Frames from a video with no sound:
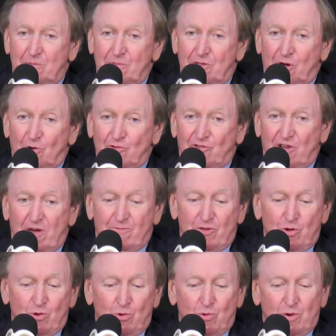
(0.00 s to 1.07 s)
Those of
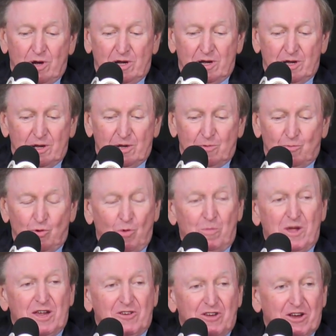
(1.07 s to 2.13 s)
you will
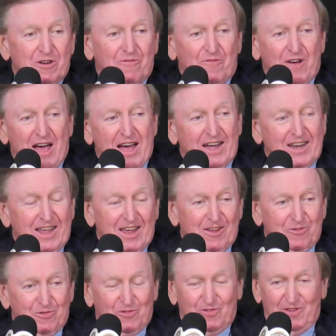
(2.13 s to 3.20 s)
be identified
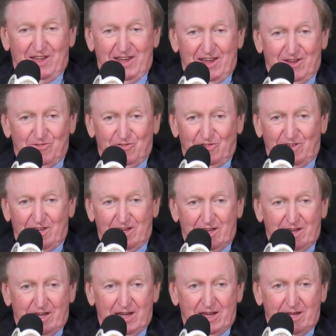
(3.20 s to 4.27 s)
as
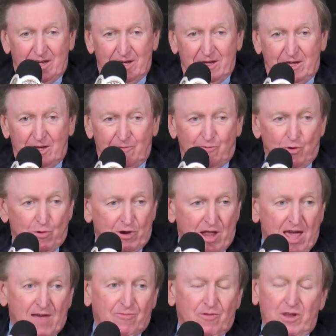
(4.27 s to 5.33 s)
if you're an
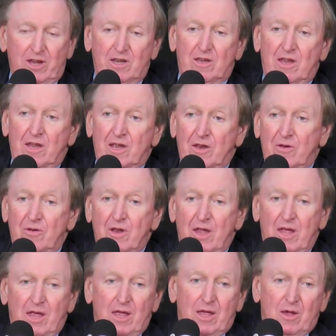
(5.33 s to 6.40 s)
athlete in
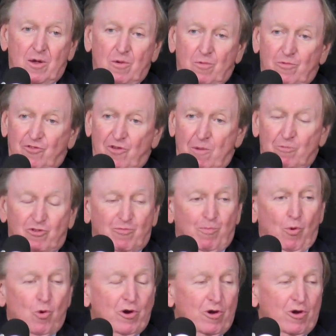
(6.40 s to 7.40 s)
some sport